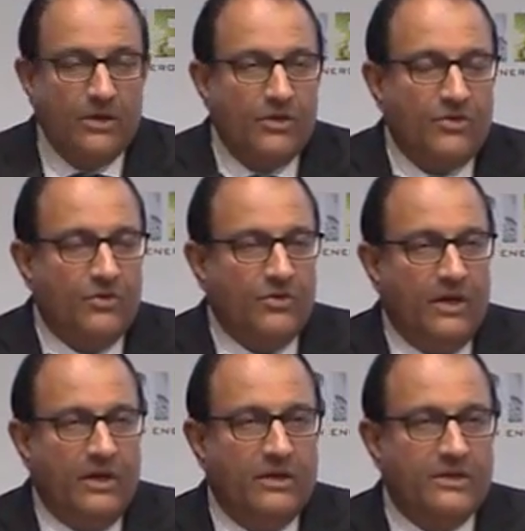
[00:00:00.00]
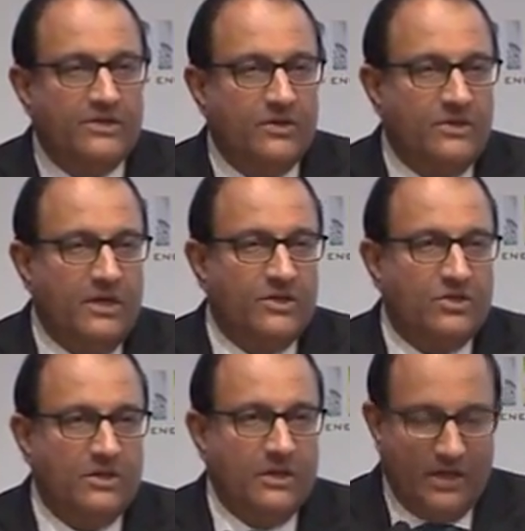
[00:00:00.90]
through the
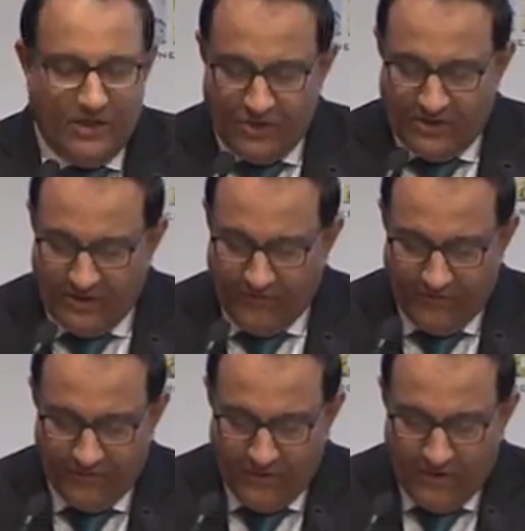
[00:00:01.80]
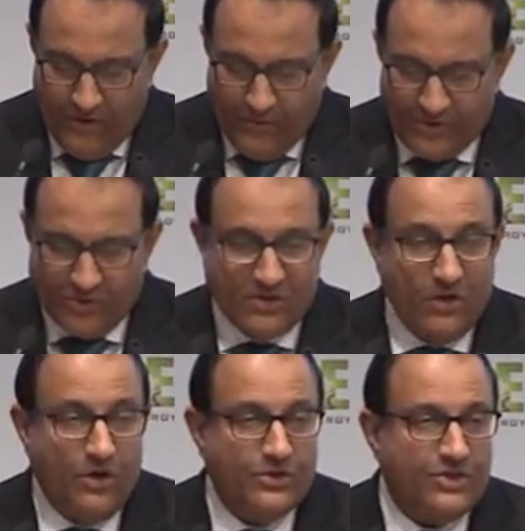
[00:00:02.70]
Association Initiative, which was
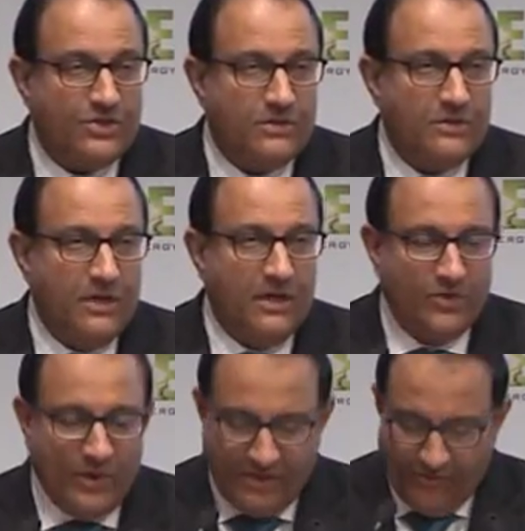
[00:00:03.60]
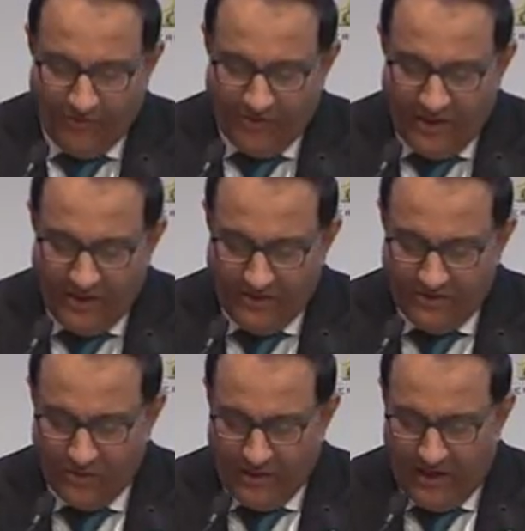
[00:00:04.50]
launched in 2015
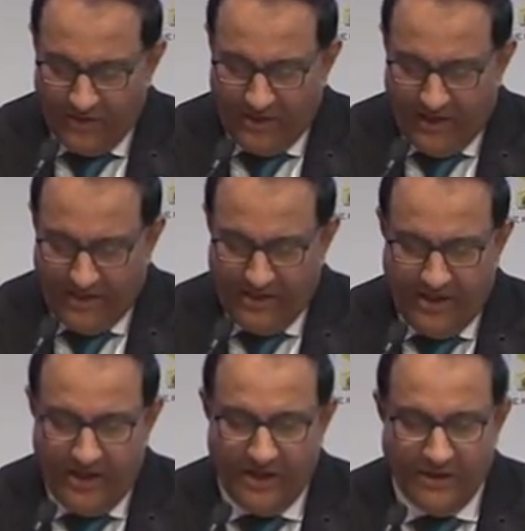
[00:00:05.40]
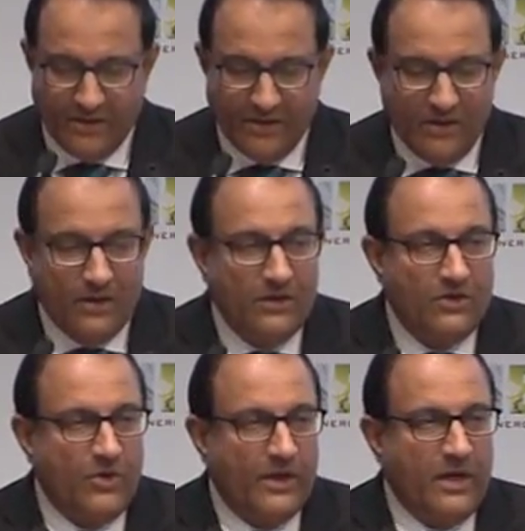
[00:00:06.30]
to allow the IEA
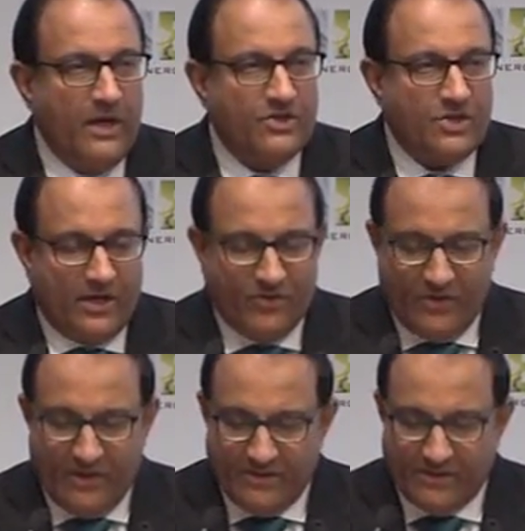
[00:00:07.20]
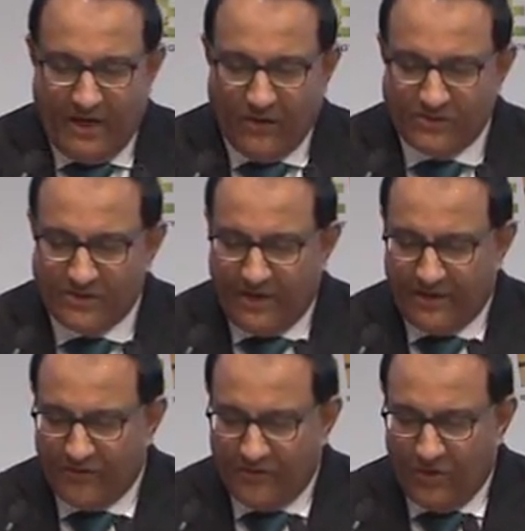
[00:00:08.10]
to engage countries outside
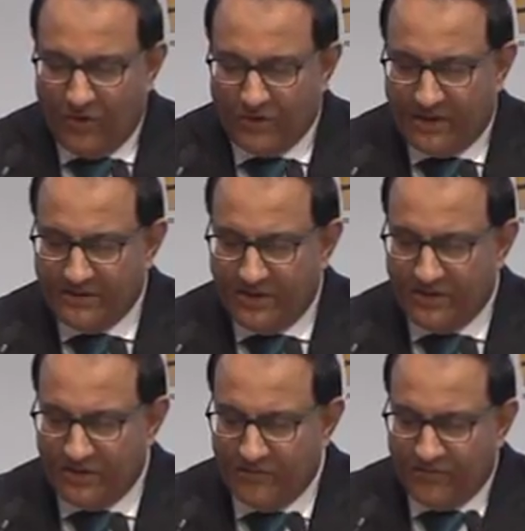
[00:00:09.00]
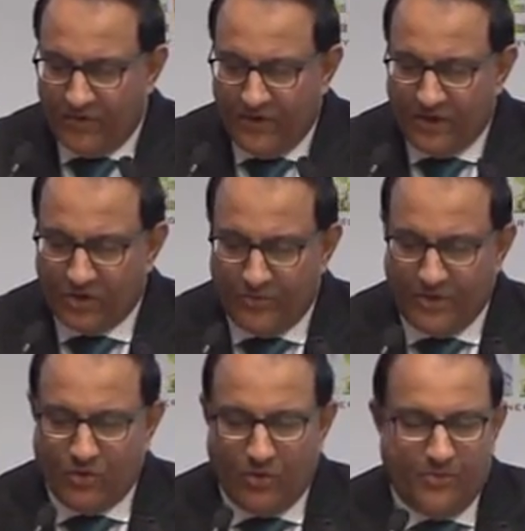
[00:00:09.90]
of the Organization for Economic
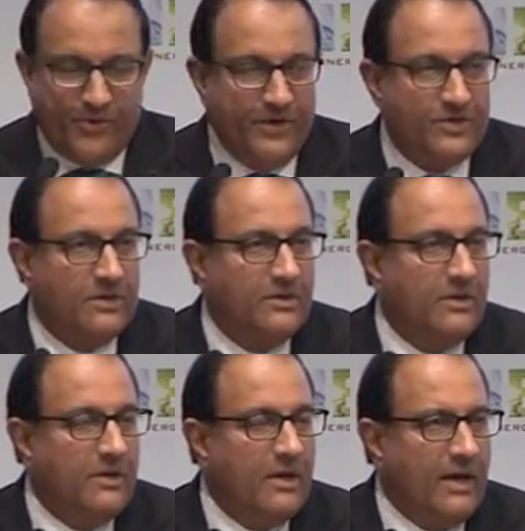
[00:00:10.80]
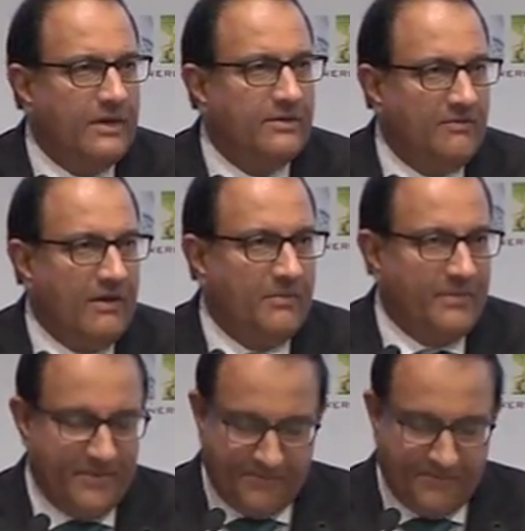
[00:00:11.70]
Cooperation and Development.